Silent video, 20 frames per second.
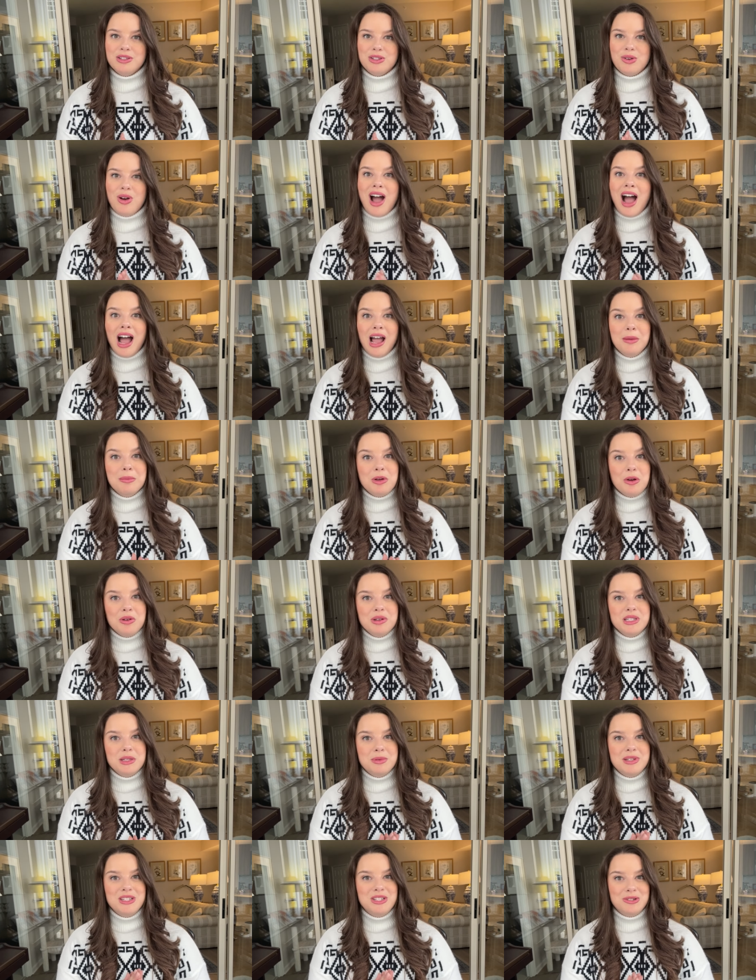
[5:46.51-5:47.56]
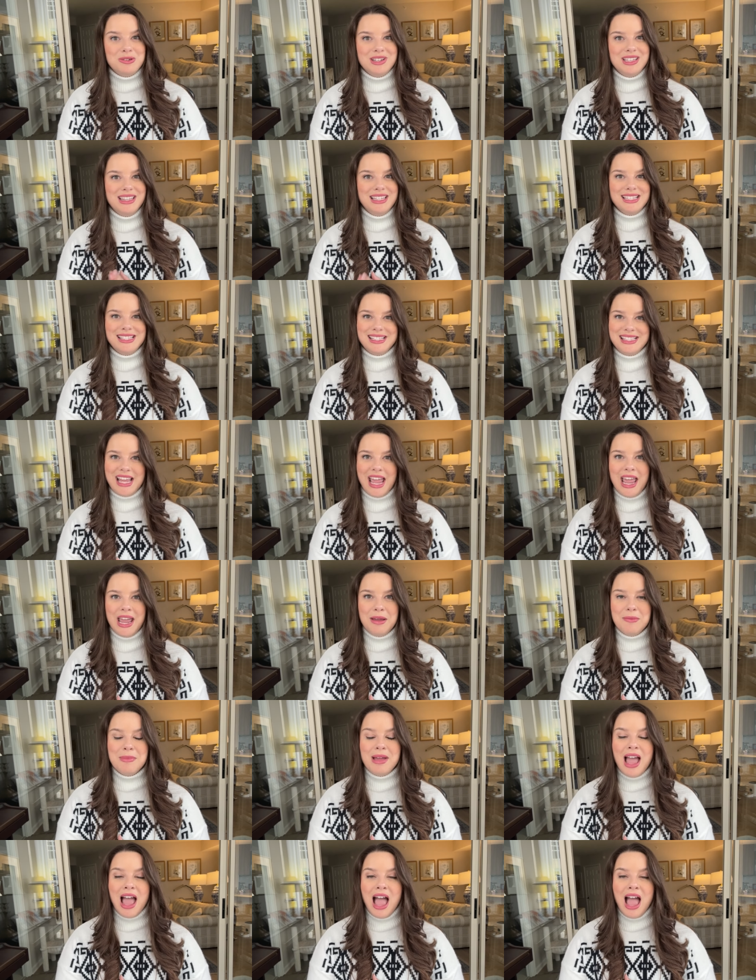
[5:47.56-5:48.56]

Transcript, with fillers: So I'm going to be doing the same.